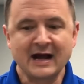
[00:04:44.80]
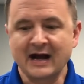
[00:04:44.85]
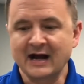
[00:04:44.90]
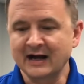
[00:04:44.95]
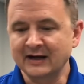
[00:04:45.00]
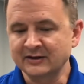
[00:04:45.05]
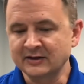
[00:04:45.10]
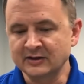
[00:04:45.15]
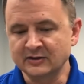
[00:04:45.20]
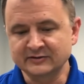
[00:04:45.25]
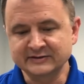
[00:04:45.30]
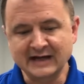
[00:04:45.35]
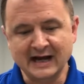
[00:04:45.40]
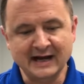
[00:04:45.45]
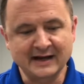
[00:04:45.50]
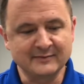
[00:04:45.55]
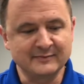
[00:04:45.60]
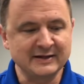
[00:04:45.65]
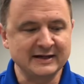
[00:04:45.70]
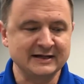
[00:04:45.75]
uh, you know,
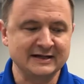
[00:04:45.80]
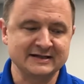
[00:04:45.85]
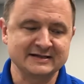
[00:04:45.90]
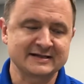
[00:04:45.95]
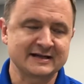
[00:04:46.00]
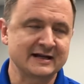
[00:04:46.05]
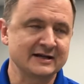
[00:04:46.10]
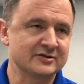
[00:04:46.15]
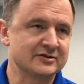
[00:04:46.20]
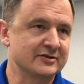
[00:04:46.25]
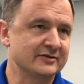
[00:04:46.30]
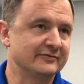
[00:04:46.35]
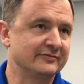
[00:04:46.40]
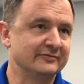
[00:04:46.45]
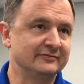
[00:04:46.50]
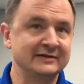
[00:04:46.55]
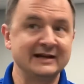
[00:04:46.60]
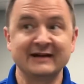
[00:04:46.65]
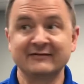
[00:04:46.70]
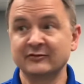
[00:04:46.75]
diabetes. Kids
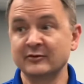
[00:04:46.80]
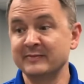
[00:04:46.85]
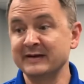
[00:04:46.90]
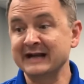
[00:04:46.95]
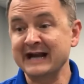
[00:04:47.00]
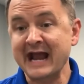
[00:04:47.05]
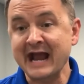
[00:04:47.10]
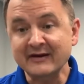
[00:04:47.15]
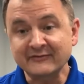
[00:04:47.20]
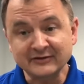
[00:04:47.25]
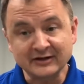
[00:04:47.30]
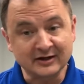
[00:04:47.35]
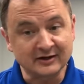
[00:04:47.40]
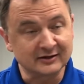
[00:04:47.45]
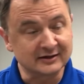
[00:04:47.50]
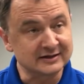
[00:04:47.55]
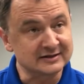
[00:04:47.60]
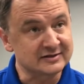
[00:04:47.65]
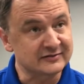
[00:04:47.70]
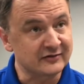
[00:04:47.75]
have never been heavier
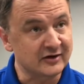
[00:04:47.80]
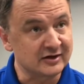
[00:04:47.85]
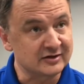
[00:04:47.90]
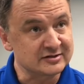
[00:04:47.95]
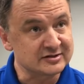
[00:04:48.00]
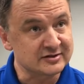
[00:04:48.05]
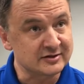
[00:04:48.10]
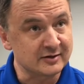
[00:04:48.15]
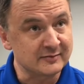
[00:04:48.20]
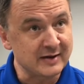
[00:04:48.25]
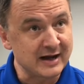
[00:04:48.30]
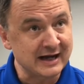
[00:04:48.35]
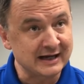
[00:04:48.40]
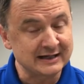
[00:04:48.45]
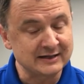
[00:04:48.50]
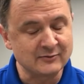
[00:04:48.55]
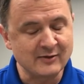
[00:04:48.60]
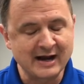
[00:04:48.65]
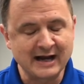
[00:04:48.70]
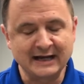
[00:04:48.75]
as far as their
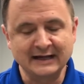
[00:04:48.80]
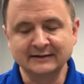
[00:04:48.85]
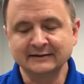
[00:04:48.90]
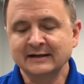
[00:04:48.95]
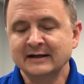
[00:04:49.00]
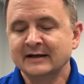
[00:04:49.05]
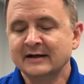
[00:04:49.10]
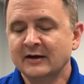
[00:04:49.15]
body weight.